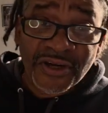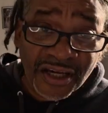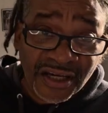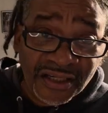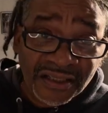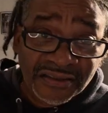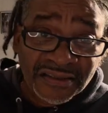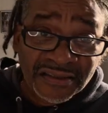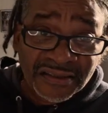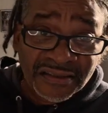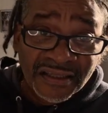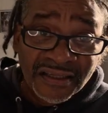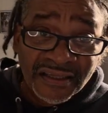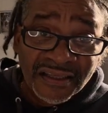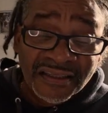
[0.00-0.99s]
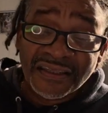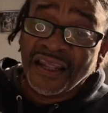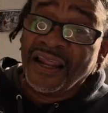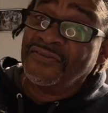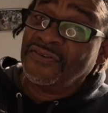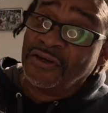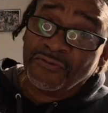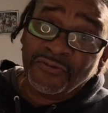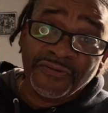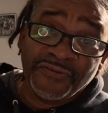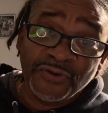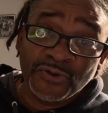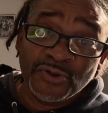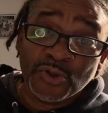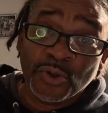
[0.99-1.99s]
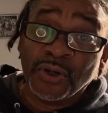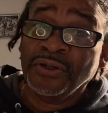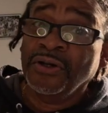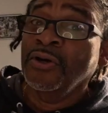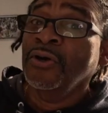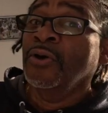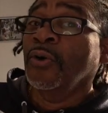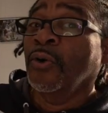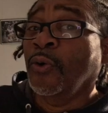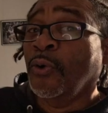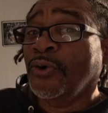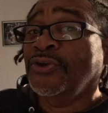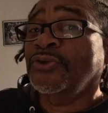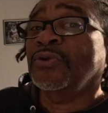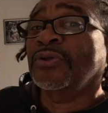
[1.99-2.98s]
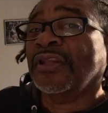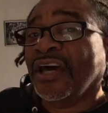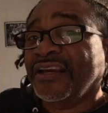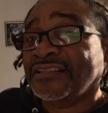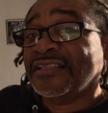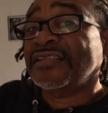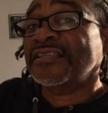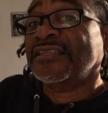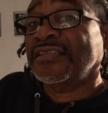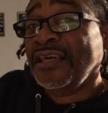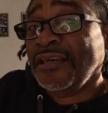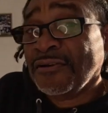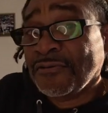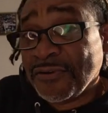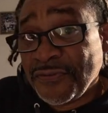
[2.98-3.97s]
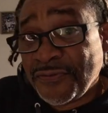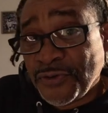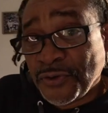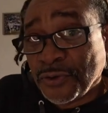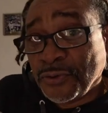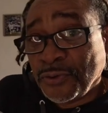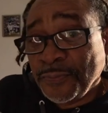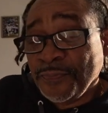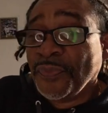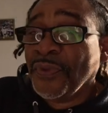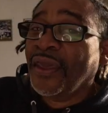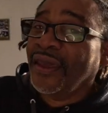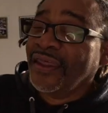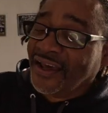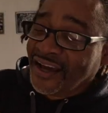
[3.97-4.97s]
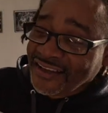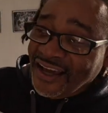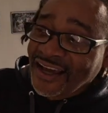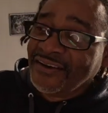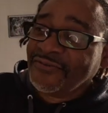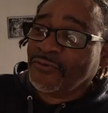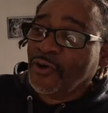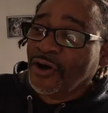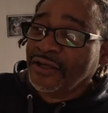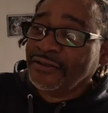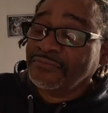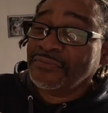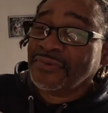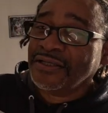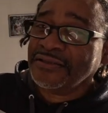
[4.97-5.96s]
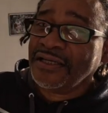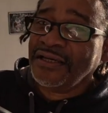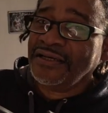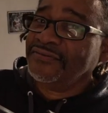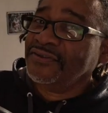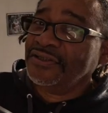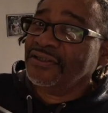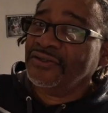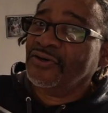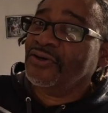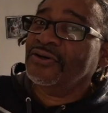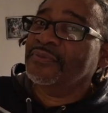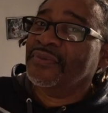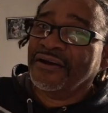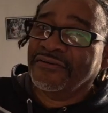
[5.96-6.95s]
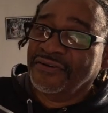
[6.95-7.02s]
guns that I've done reviews on, or you'd like to see a review, and I have one, because I haven't done all my